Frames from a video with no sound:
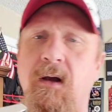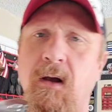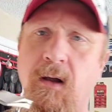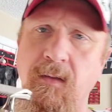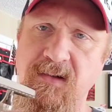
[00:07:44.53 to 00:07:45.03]

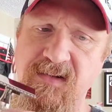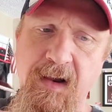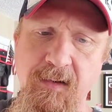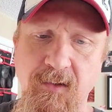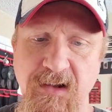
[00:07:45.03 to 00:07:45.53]
on this
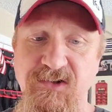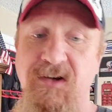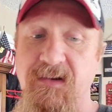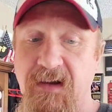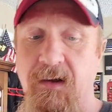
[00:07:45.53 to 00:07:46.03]
handle. As you
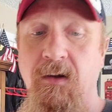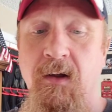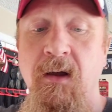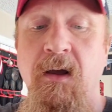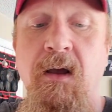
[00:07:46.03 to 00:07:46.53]
can tell,
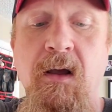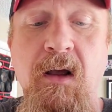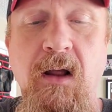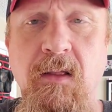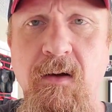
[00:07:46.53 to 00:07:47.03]

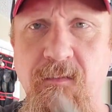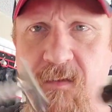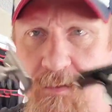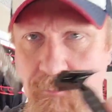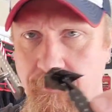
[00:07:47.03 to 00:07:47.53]
I love
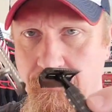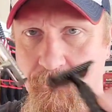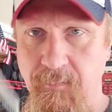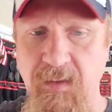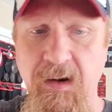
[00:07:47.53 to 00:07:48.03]

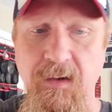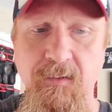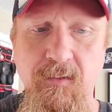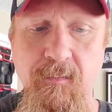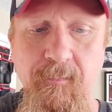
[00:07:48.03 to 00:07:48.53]
the handle